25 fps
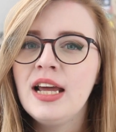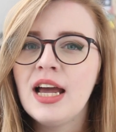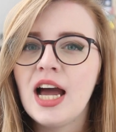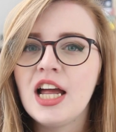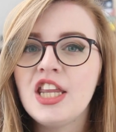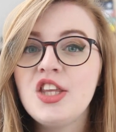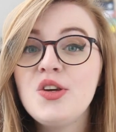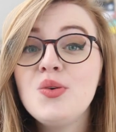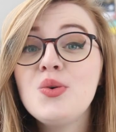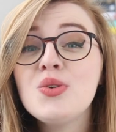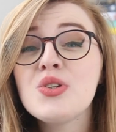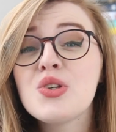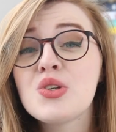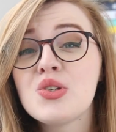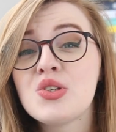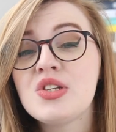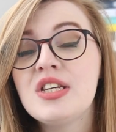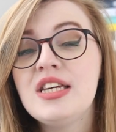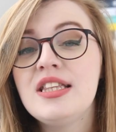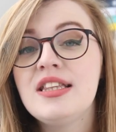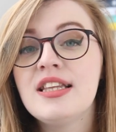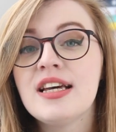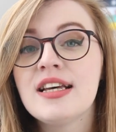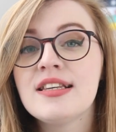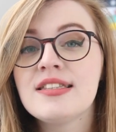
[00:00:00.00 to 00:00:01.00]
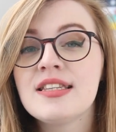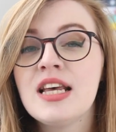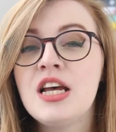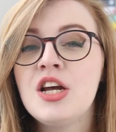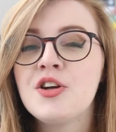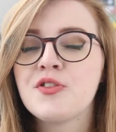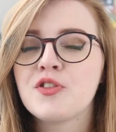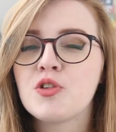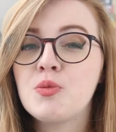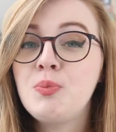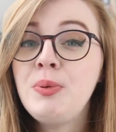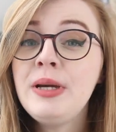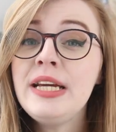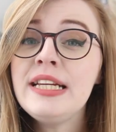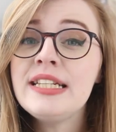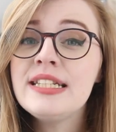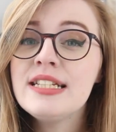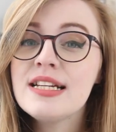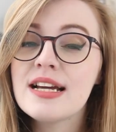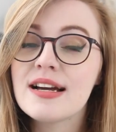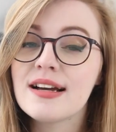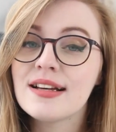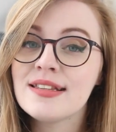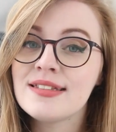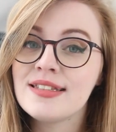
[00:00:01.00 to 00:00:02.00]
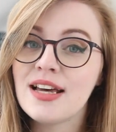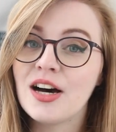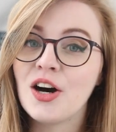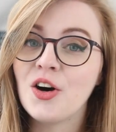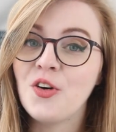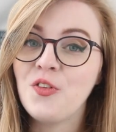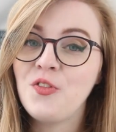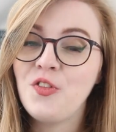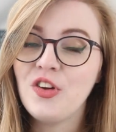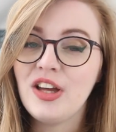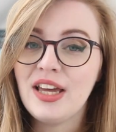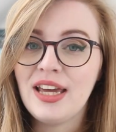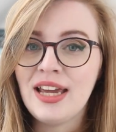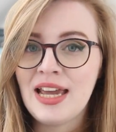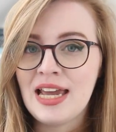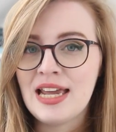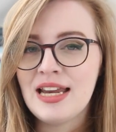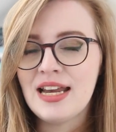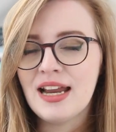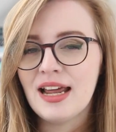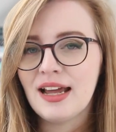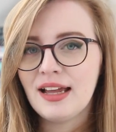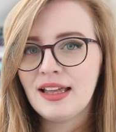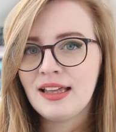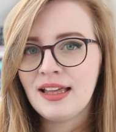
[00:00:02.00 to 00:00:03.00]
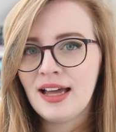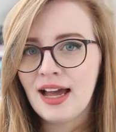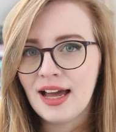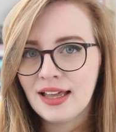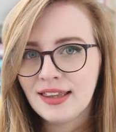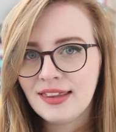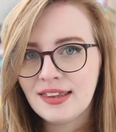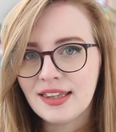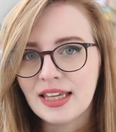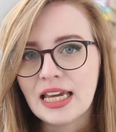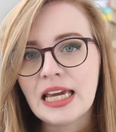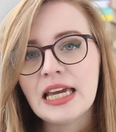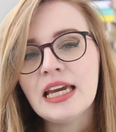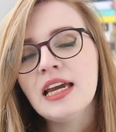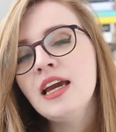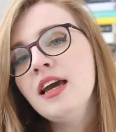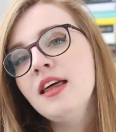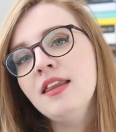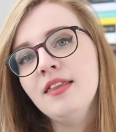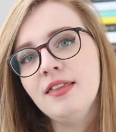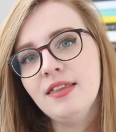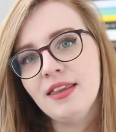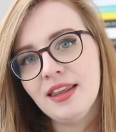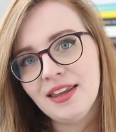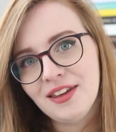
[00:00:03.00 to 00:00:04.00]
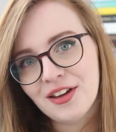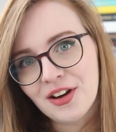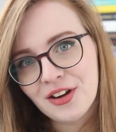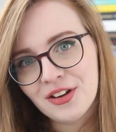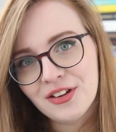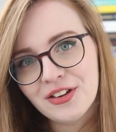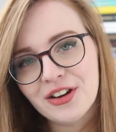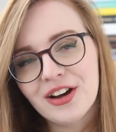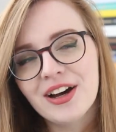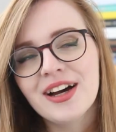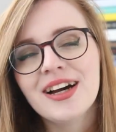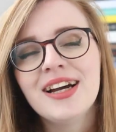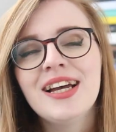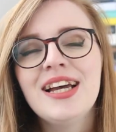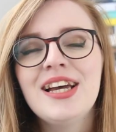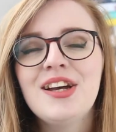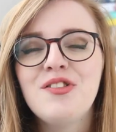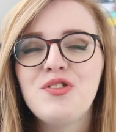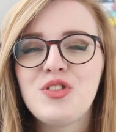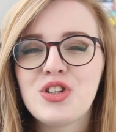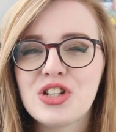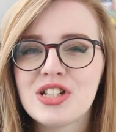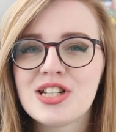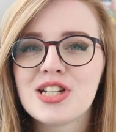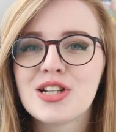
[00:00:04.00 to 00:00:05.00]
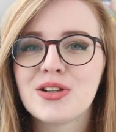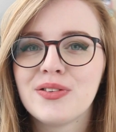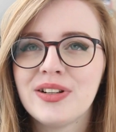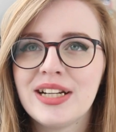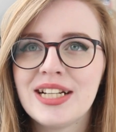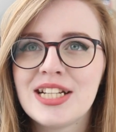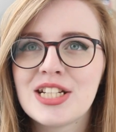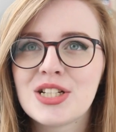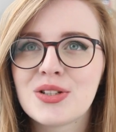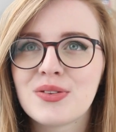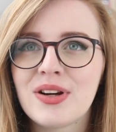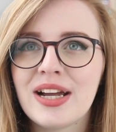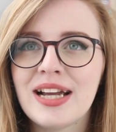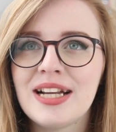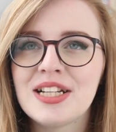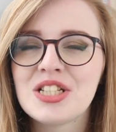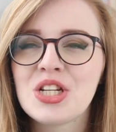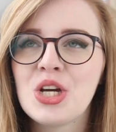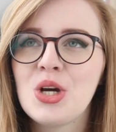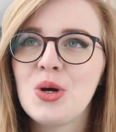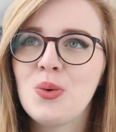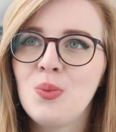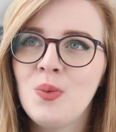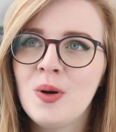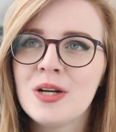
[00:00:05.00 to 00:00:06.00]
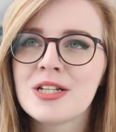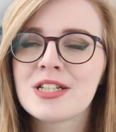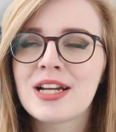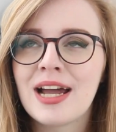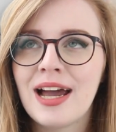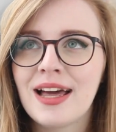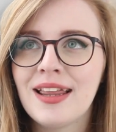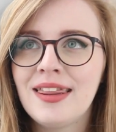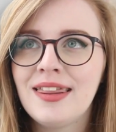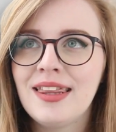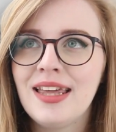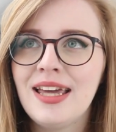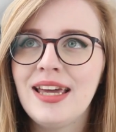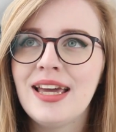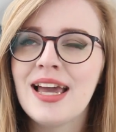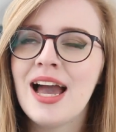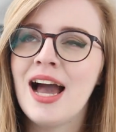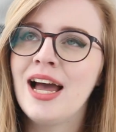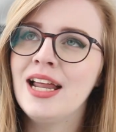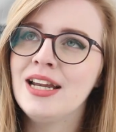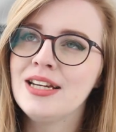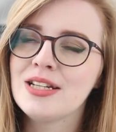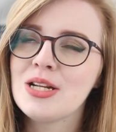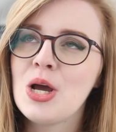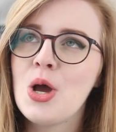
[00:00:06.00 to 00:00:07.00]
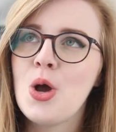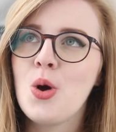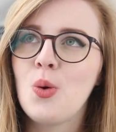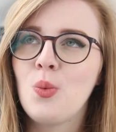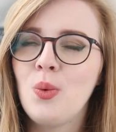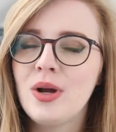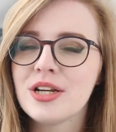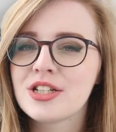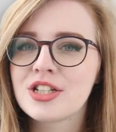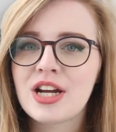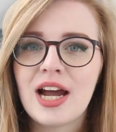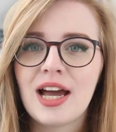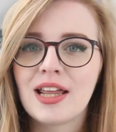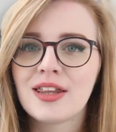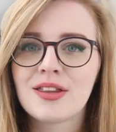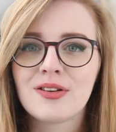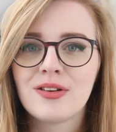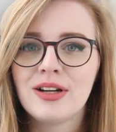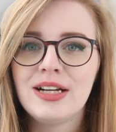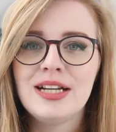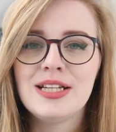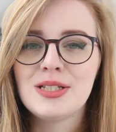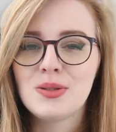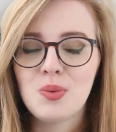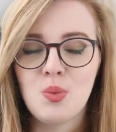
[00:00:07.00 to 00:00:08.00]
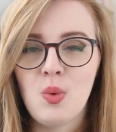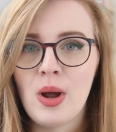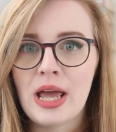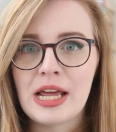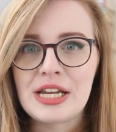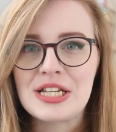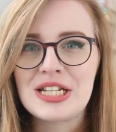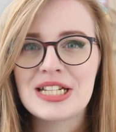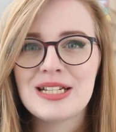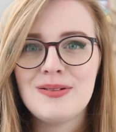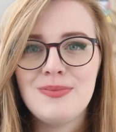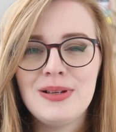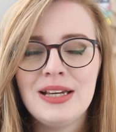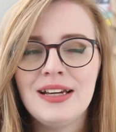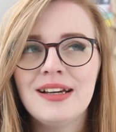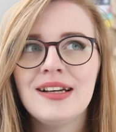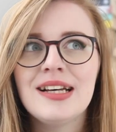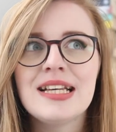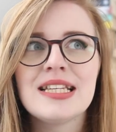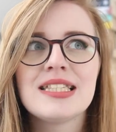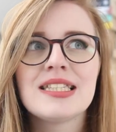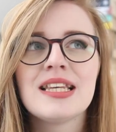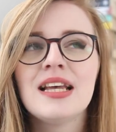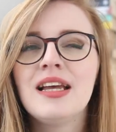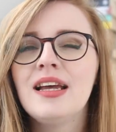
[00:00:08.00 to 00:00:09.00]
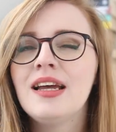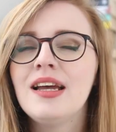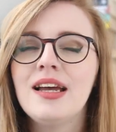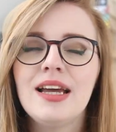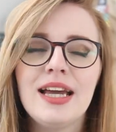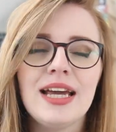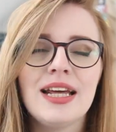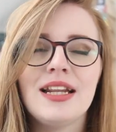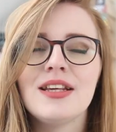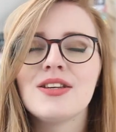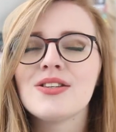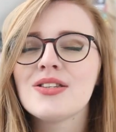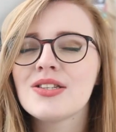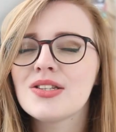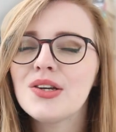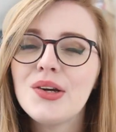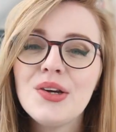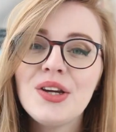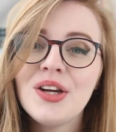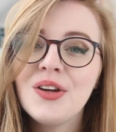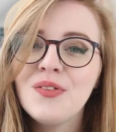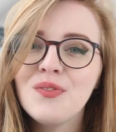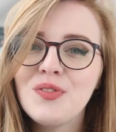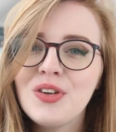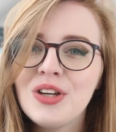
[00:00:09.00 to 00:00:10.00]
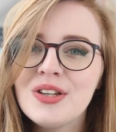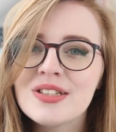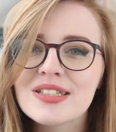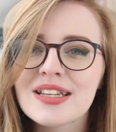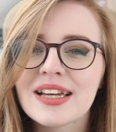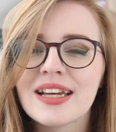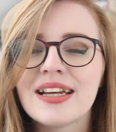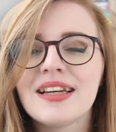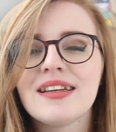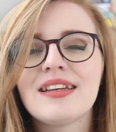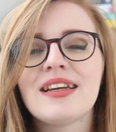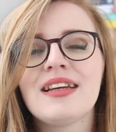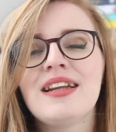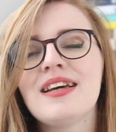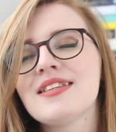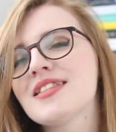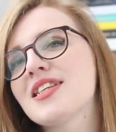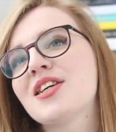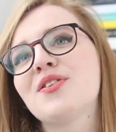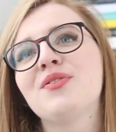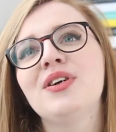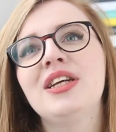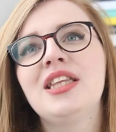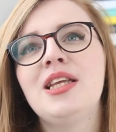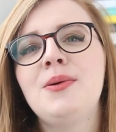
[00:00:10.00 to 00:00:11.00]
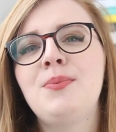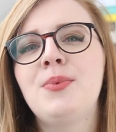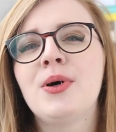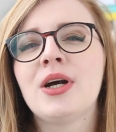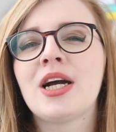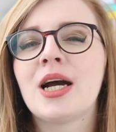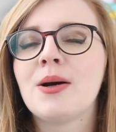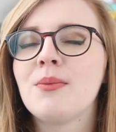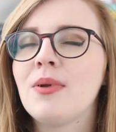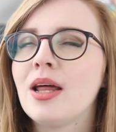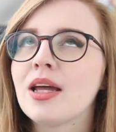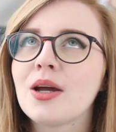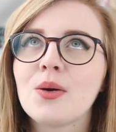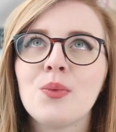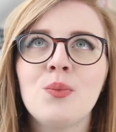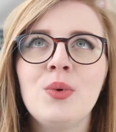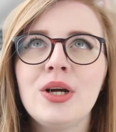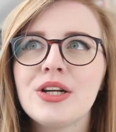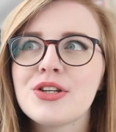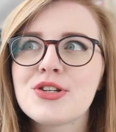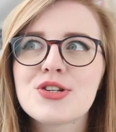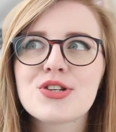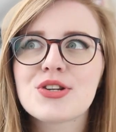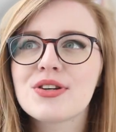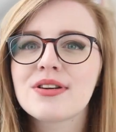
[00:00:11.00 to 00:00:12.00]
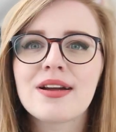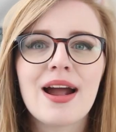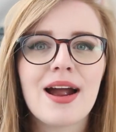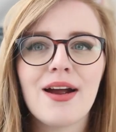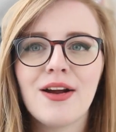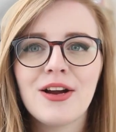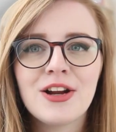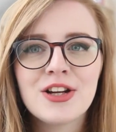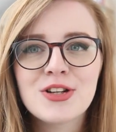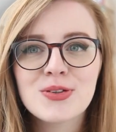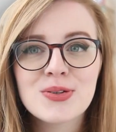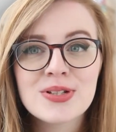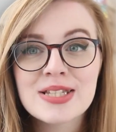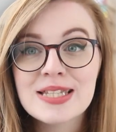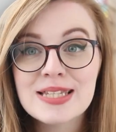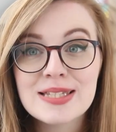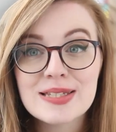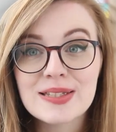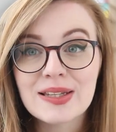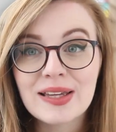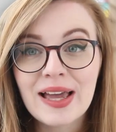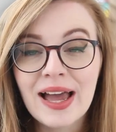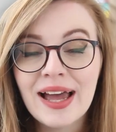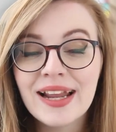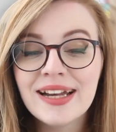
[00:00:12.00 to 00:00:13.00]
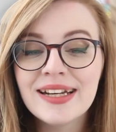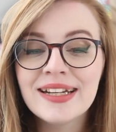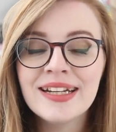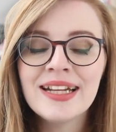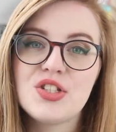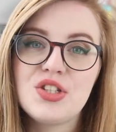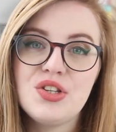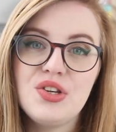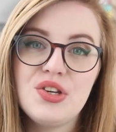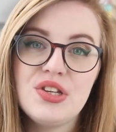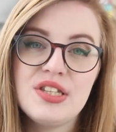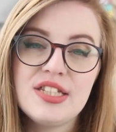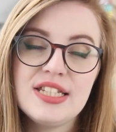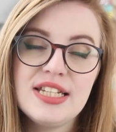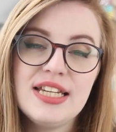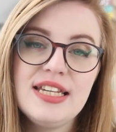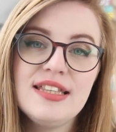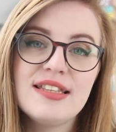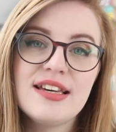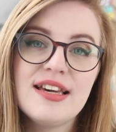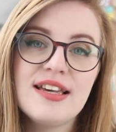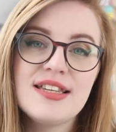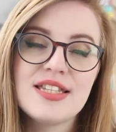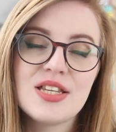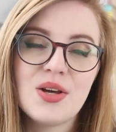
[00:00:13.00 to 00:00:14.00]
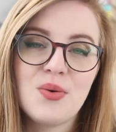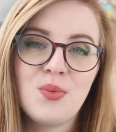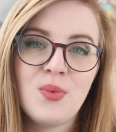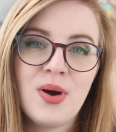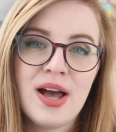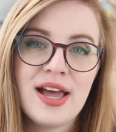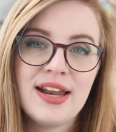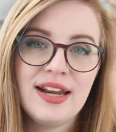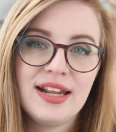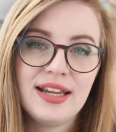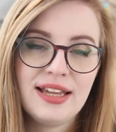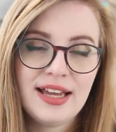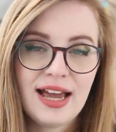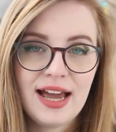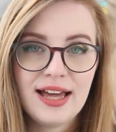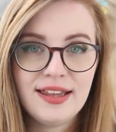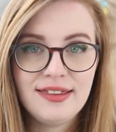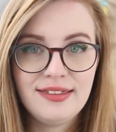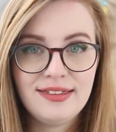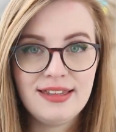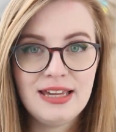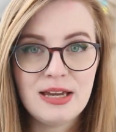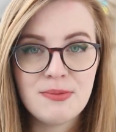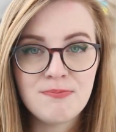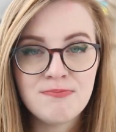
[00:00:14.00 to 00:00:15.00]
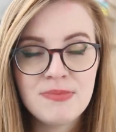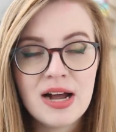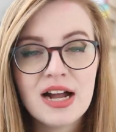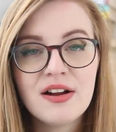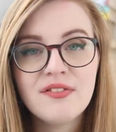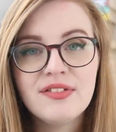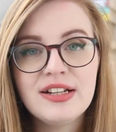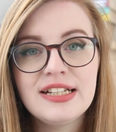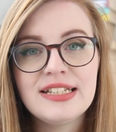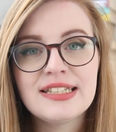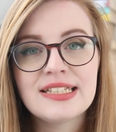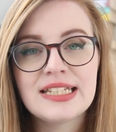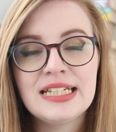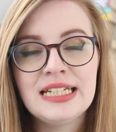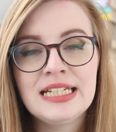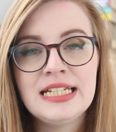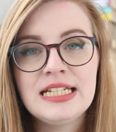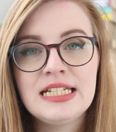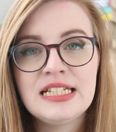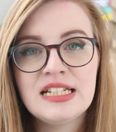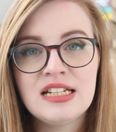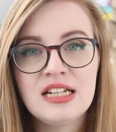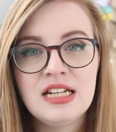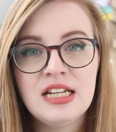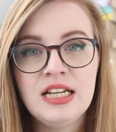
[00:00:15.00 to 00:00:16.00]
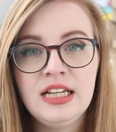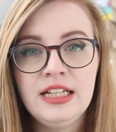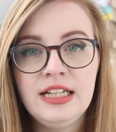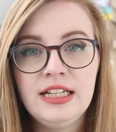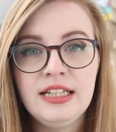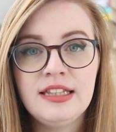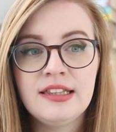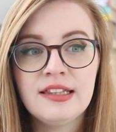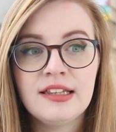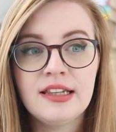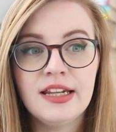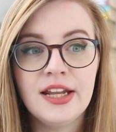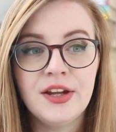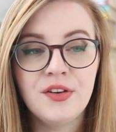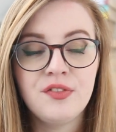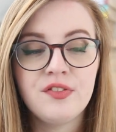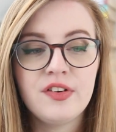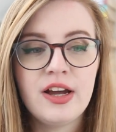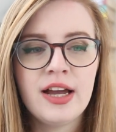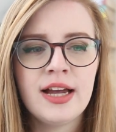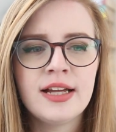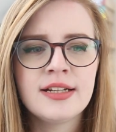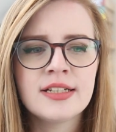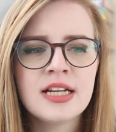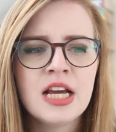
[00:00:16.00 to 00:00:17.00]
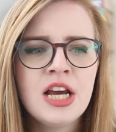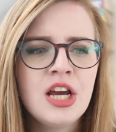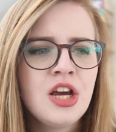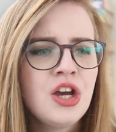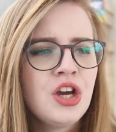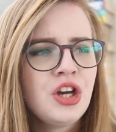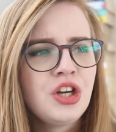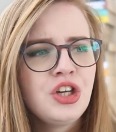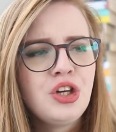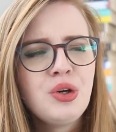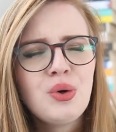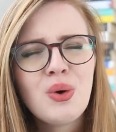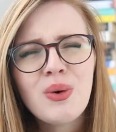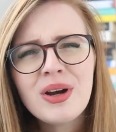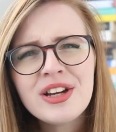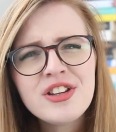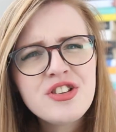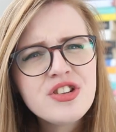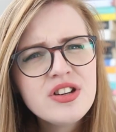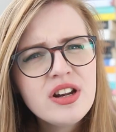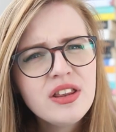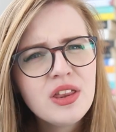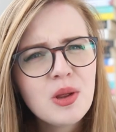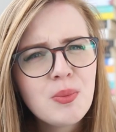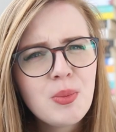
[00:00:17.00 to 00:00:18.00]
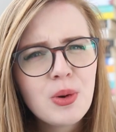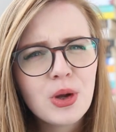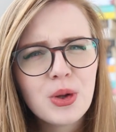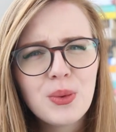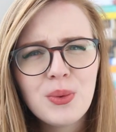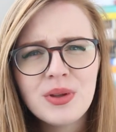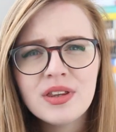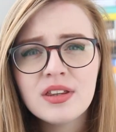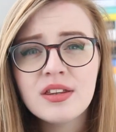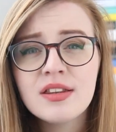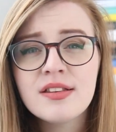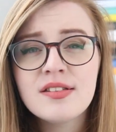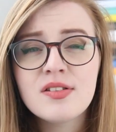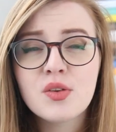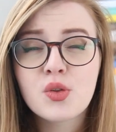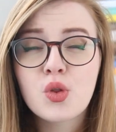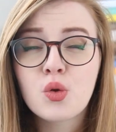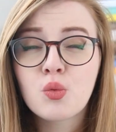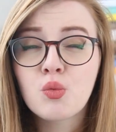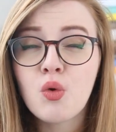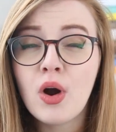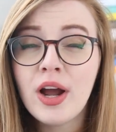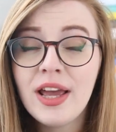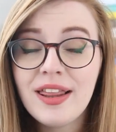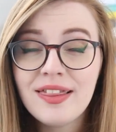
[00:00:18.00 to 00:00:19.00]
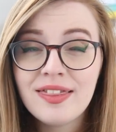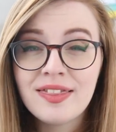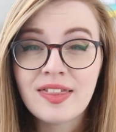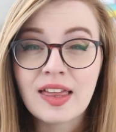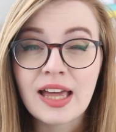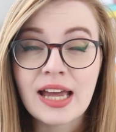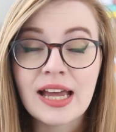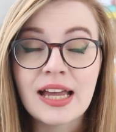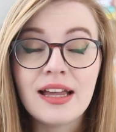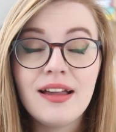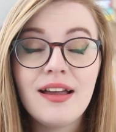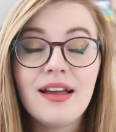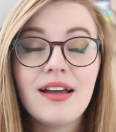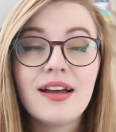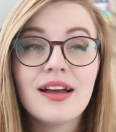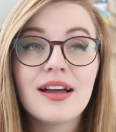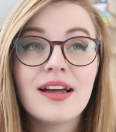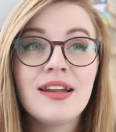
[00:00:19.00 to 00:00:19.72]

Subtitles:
And you also see this repeating itself in Cathy, the younger, just to reiterate which Cathy and which Catherine is which, because it is so confusing, and as I read the book I'm like, which character is this again? So you see this when Cathy marries Linton Heathcliff, and you question in the book whether this is the right thing.